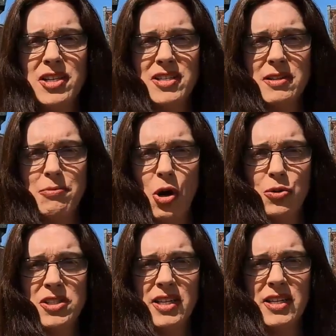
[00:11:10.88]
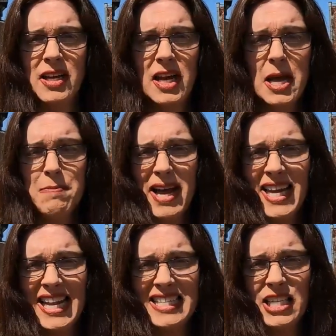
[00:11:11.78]
murders in Polstead
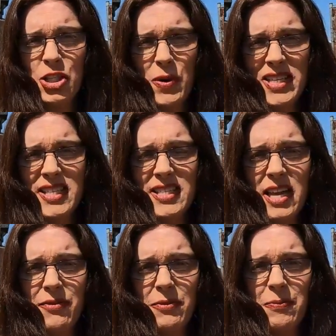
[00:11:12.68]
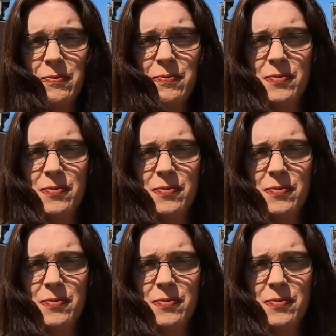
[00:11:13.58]
back in 1827.